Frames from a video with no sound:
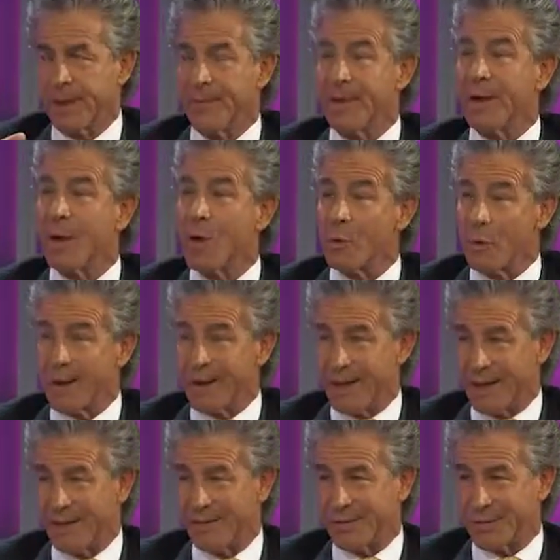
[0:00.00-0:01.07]
They don't
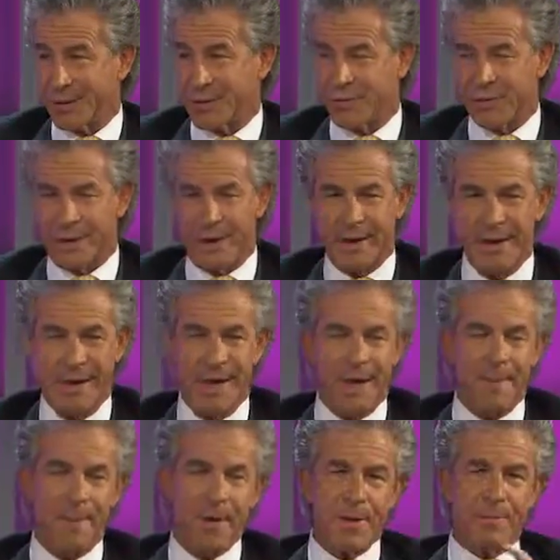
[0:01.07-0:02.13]
regulate surgery.
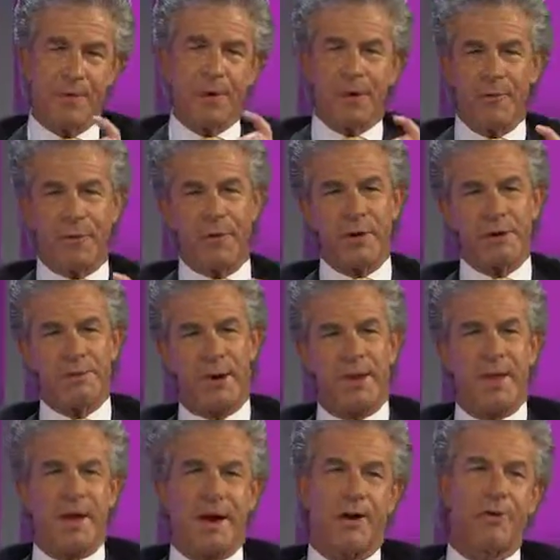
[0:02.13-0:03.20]
And people are confused by
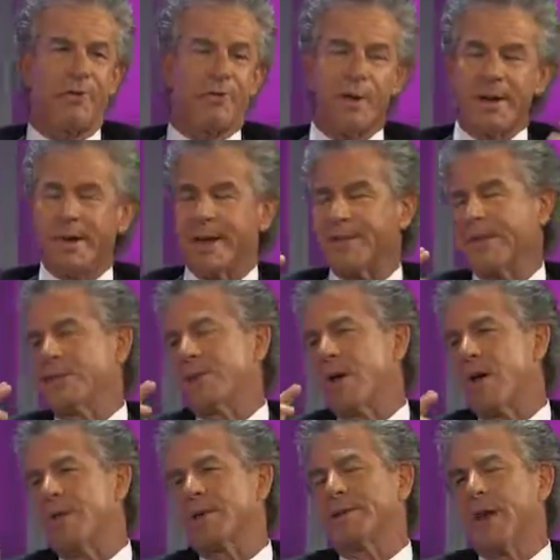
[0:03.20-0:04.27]
that because we get this
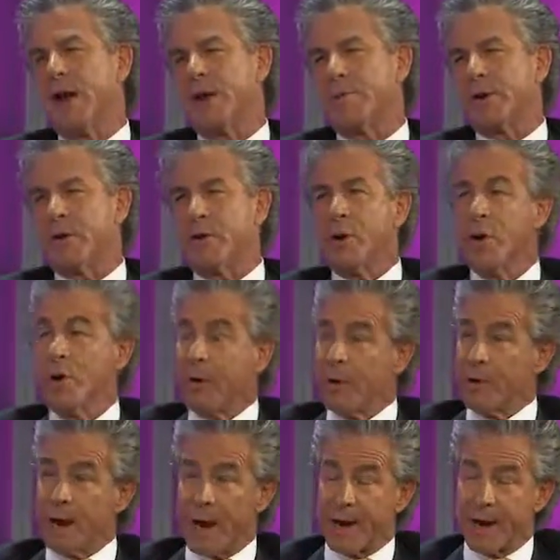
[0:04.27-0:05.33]
all the time. You go,
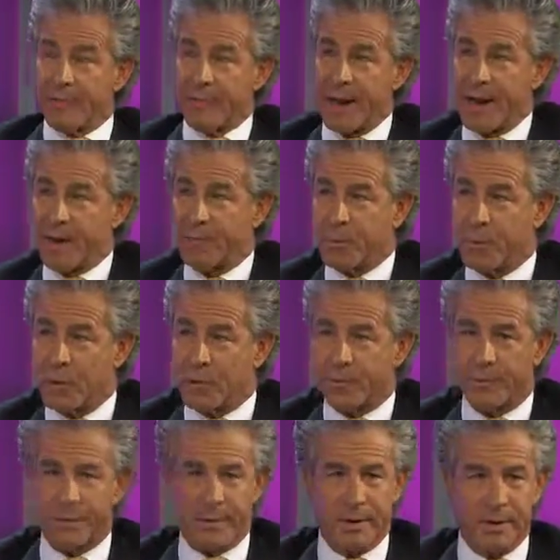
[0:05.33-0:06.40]
you're not FDA
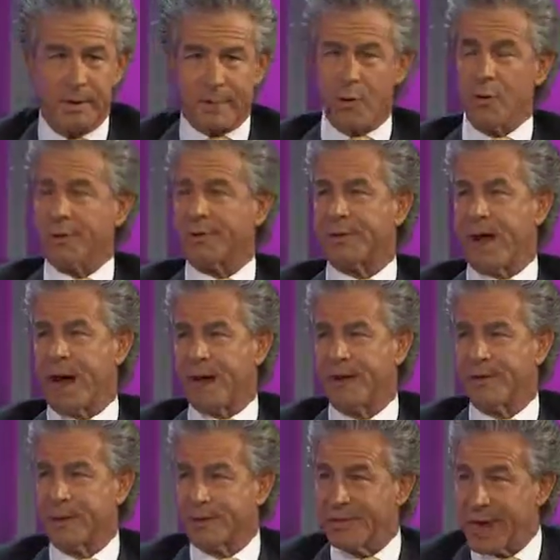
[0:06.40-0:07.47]
approved. Of course not.
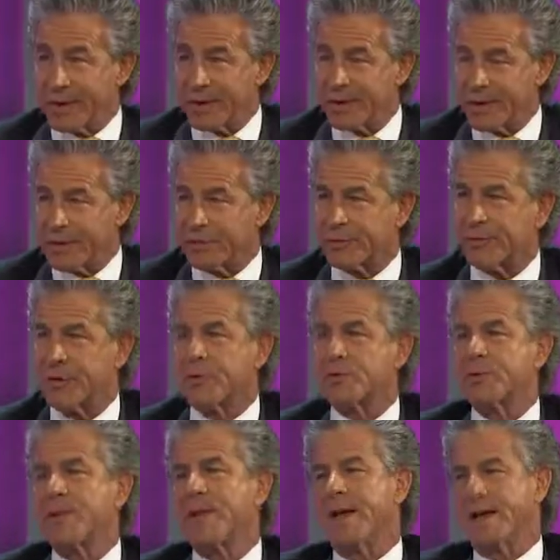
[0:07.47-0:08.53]
There's not a single
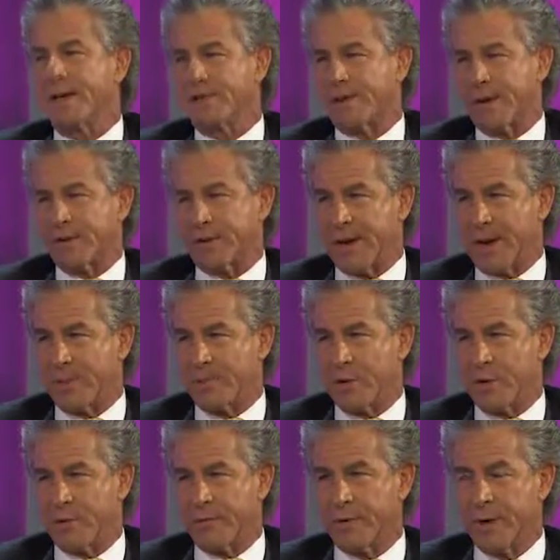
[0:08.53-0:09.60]
surgery that is FDA
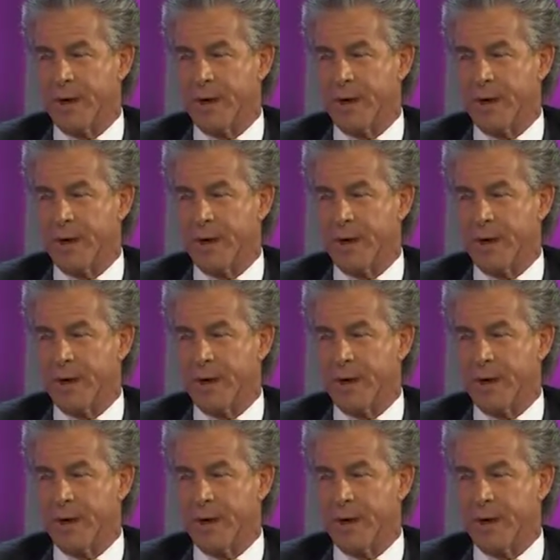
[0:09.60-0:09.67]
approved.